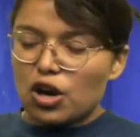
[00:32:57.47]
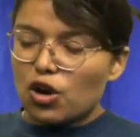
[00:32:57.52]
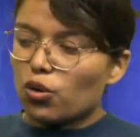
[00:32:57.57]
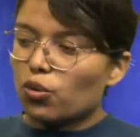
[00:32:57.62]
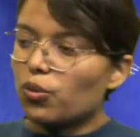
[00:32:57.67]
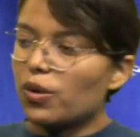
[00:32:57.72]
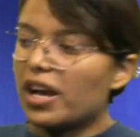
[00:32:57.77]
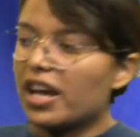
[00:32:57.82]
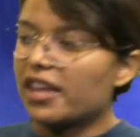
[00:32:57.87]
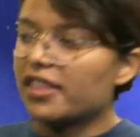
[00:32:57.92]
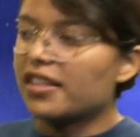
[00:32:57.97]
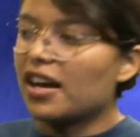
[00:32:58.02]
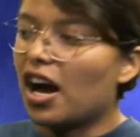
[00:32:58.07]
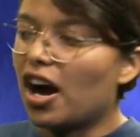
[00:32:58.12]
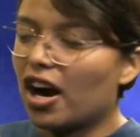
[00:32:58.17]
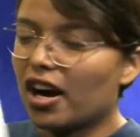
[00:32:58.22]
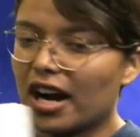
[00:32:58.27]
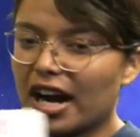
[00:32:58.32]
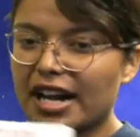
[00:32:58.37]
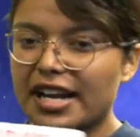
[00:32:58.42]
with
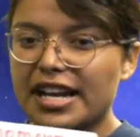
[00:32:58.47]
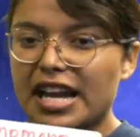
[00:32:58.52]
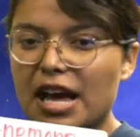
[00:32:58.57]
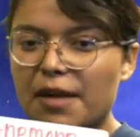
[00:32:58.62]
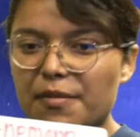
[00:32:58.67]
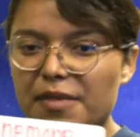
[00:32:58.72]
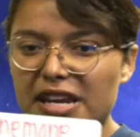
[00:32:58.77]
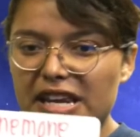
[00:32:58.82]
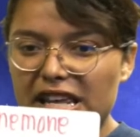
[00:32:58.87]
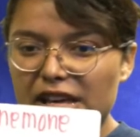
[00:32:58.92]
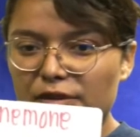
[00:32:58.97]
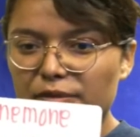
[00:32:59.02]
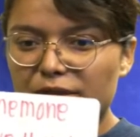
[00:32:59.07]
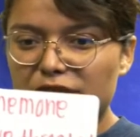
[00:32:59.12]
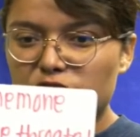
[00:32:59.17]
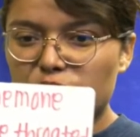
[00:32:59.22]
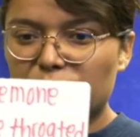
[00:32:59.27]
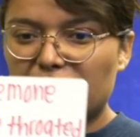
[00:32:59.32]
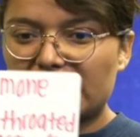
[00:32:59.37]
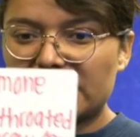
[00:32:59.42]
our anemone,
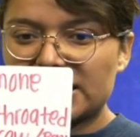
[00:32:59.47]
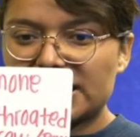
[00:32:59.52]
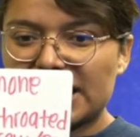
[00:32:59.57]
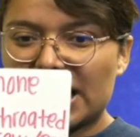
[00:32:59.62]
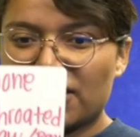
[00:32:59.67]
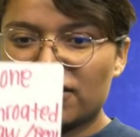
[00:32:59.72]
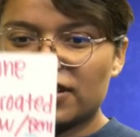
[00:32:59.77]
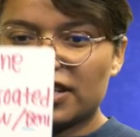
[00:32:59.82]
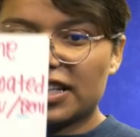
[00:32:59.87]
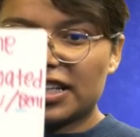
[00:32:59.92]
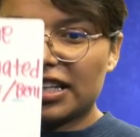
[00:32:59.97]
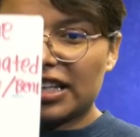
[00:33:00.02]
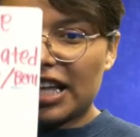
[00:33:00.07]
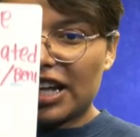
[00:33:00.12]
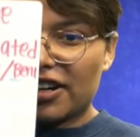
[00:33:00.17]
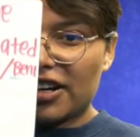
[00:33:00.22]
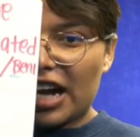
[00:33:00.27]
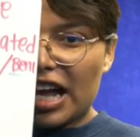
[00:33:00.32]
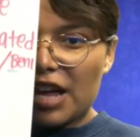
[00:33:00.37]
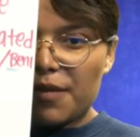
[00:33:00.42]
which what sound did the
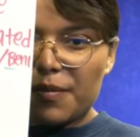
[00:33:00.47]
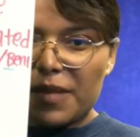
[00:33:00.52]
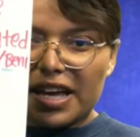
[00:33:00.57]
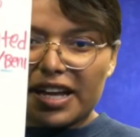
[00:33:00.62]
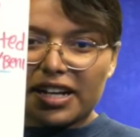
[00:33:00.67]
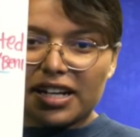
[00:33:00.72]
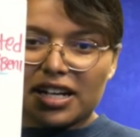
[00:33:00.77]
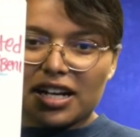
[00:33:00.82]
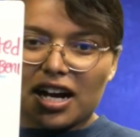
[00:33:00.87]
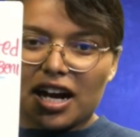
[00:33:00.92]
letter A make?